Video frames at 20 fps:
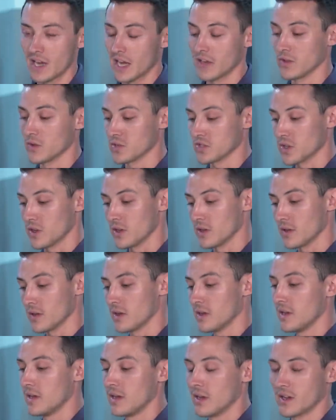And those all
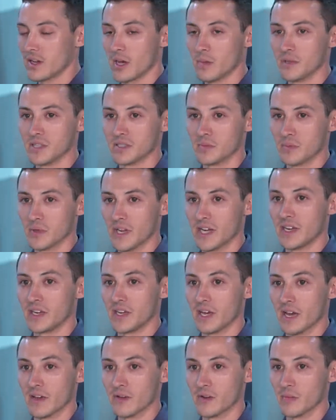come into play
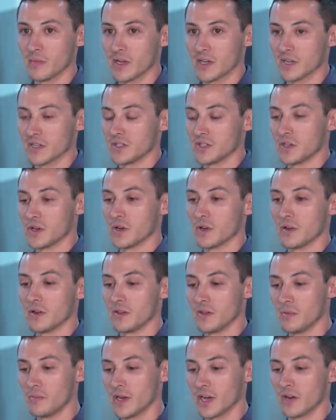together because
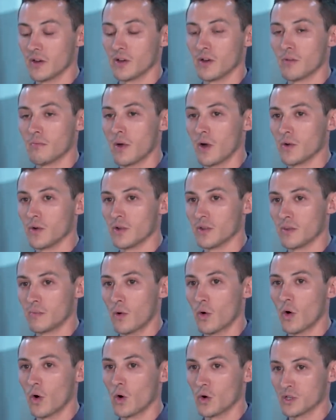the bigger your motor, the
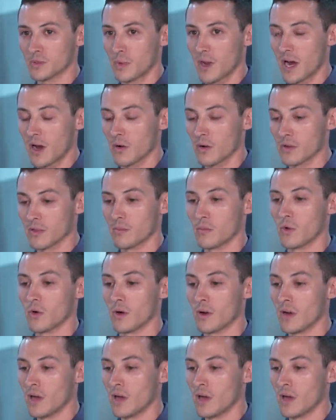more horsepower, the more